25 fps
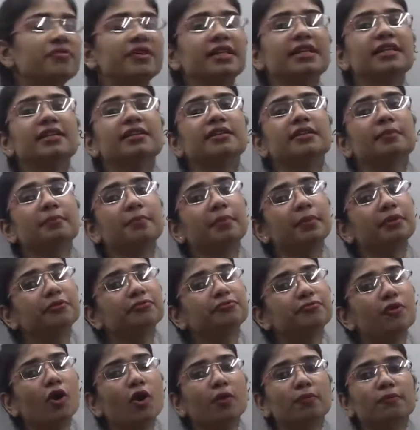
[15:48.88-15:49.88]
will
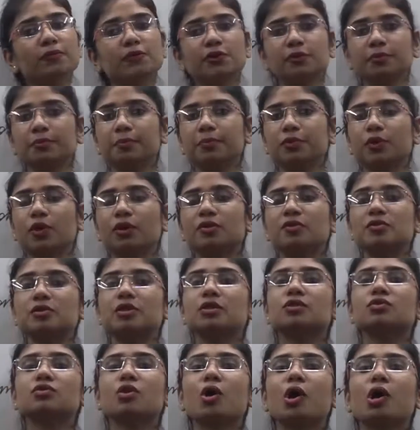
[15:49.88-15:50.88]
perform the
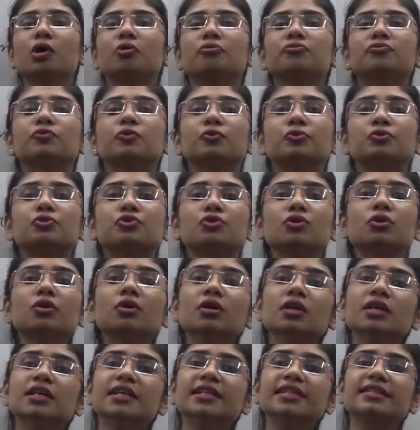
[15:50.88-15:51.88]
process of
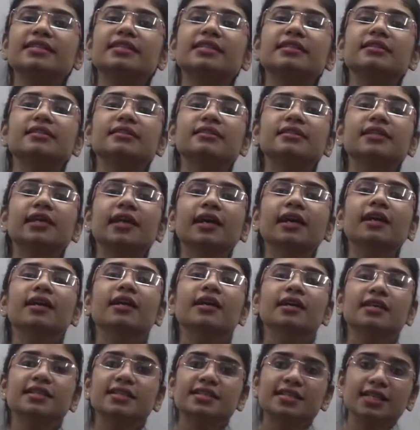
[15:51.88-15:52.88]

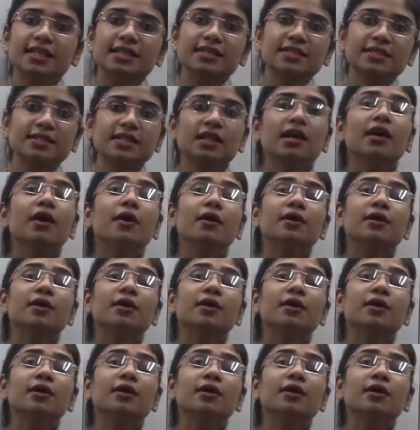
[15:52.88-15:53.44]
photosynthesis,